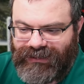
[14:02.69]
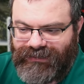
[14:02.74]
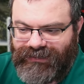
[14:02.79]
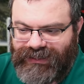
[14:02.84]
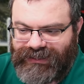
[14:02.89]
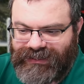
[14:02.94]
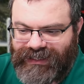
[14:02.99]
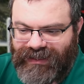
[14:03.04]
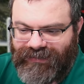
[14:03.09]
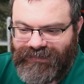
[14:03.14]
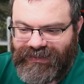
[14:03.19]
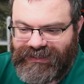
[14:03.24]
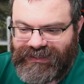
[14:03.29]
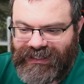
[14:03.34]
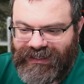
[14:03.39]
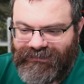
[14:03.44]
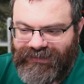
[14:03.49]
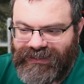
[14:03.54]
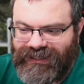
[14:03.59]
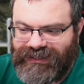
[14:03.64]
And these can't be
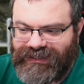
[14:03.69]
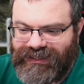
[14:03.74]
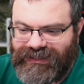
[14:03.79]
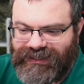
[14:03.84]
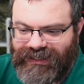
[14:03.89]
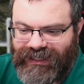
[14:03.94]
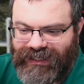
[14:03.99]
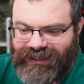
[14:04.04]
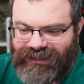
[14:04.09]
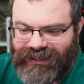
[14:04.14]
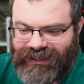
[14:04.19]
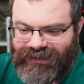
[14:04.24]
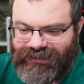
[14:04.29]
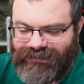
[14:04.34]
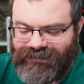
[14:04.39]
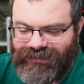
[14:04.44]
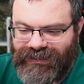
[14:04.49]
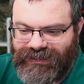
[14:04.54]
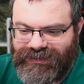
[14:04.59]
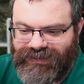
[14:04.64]
7. This is an 8
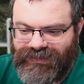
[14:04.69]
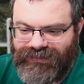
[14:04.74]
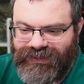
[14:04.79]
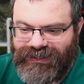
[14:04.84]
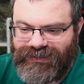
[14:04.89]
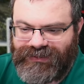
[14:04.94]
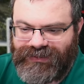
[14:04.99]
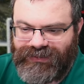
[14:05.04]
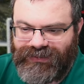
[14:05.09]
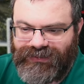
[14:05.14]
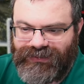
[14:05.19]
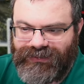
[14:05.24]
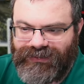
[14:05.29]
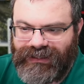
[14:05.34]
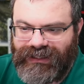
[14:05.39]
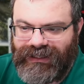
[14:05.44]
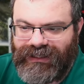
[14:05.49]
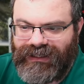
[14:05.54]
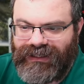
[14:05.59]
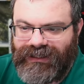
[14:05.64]
now. That's 3 and 2.
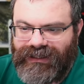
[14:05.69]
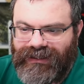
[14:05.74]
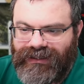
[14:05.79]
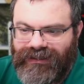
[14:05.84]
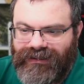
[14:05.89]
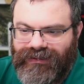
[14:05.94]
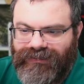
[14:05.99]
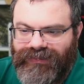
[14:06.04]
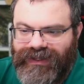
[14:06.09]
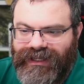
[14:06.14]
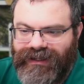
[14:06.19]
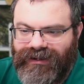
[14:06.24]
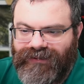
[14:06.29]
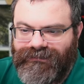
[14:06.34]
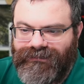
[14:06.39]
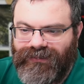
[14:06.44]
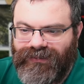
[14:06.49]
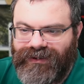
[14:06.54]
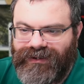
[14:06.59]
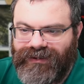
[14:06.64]
We get our
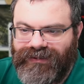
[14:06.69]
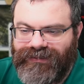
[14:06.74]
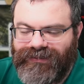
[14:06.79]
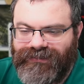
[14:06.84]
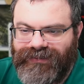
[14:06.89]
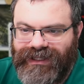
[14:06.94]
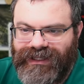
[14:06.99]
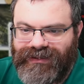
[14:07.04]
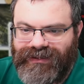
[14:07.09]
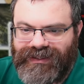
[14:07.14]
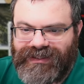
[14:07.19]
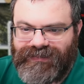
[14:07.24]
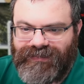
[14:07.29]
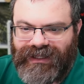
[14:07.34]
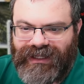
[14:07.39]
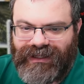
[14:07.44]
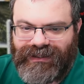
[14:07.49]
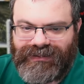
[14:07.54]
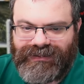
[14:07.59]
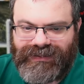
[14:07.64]
4 and our 3 in this
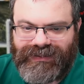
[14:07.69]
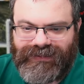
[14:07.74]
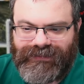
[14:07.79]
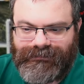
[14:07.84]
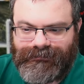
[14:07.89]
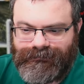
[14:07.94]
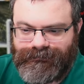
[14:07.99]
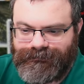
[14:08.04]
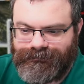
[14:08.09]
box.